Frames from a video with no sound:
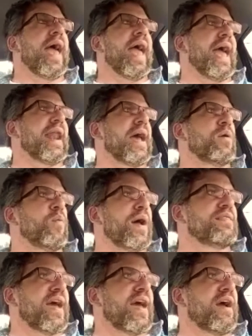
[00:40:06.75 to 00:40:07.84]
And I
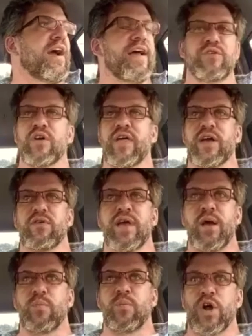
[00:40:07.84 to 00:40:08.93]
went there and they're like, okay,
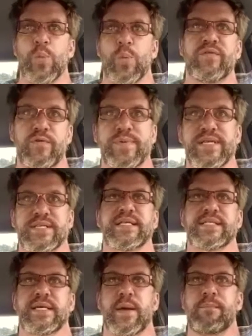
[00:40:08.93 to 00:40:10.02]
we are open for business.